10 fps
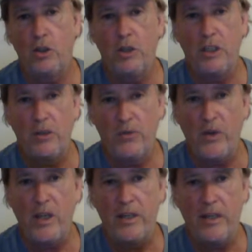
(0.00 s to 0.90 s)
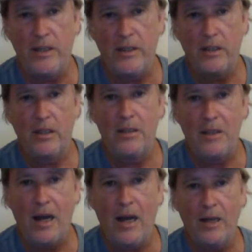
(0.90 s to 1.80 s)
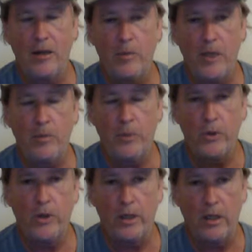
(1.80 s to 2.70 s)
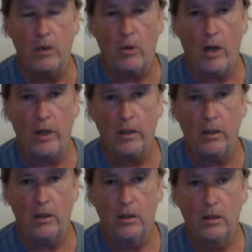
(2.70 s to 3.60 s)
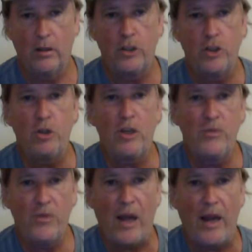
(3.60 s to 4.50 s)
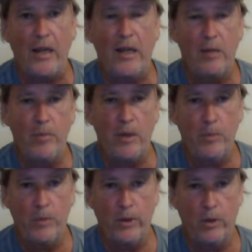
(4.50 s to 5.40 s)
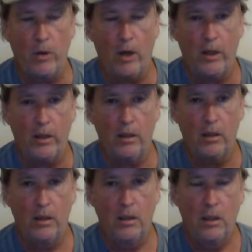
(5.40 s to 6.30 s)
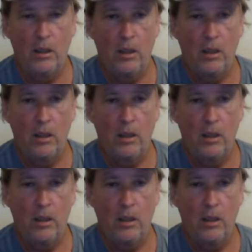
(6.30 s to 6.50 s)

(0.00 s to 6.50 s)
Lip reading: you can defend it not being put in erotica, that you can fight it being put in erotica.